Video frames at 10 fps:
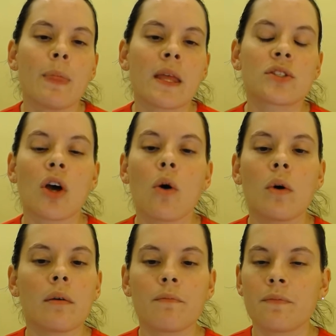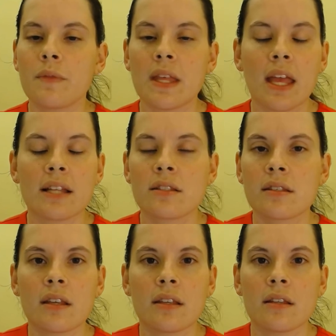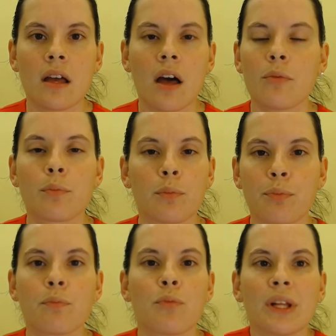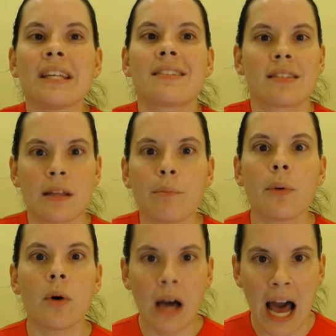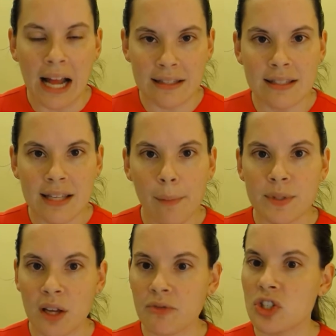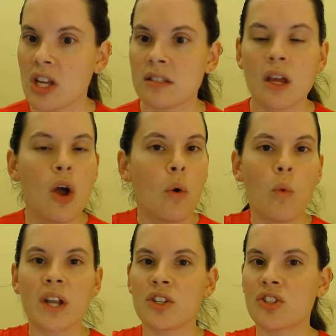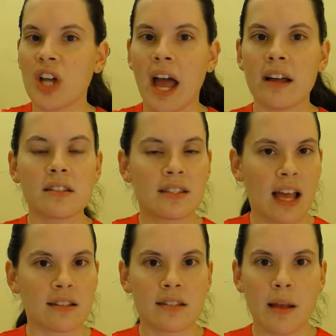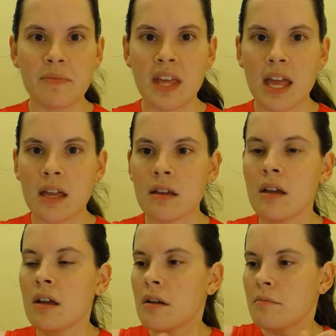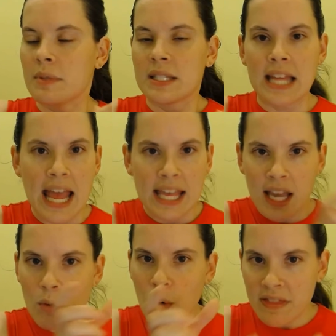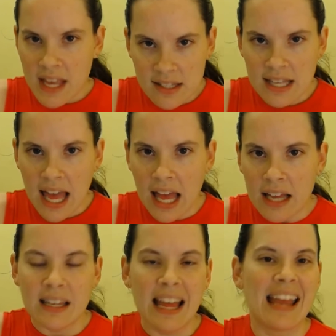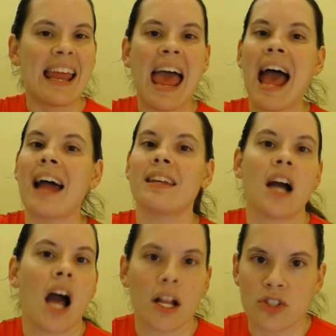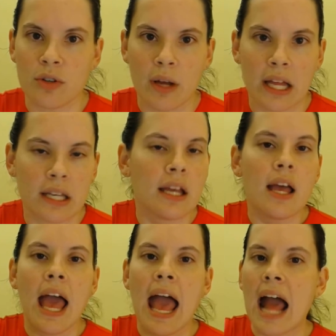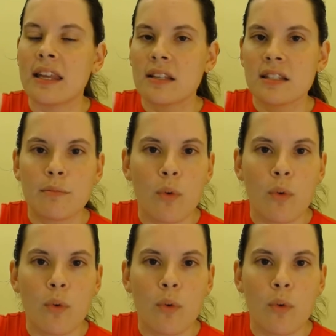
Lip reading: So it's a really simple concept of just when your child says something, taking what they said and adding onto it, adding some